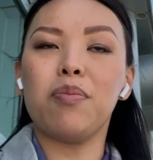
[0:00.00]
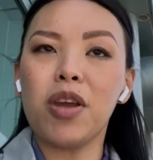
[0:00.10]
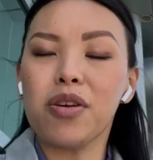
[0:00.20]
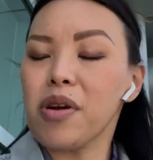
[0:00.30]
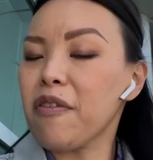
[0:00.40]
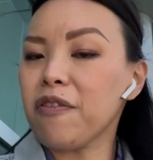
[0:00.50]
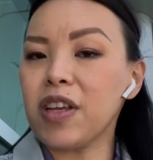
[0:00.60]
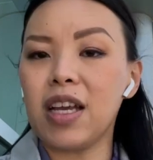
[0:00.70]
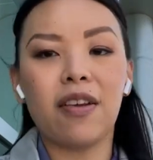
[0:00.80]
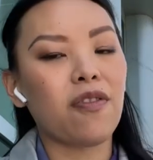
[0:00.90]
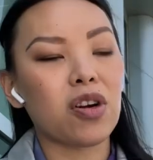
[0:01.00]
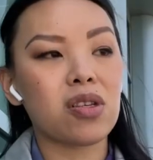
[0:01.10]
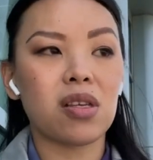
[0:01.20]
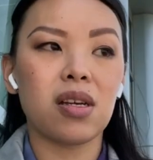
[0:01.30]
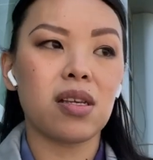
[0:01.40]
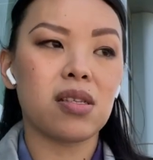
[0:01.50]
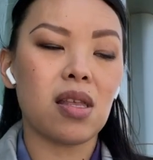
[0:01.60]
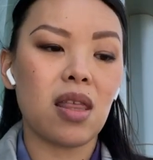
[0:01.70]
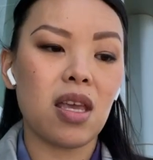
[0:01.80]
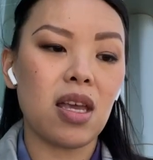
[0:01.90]
Imperial fleet versus
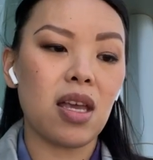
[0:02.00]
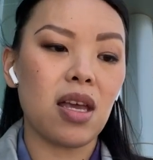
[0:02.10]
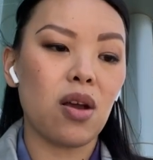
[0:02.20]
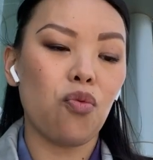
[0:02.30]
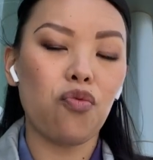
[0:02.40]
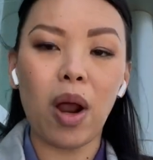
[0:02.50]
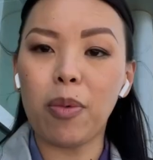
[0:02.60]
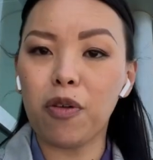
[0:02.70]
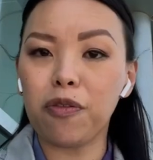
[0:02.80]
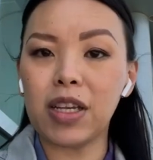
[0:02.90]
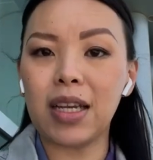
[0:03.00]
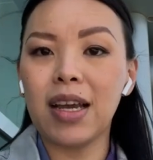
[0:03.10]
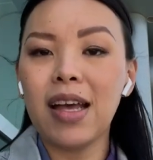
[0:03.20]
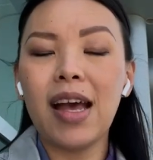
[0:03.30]
the Rebel fleet.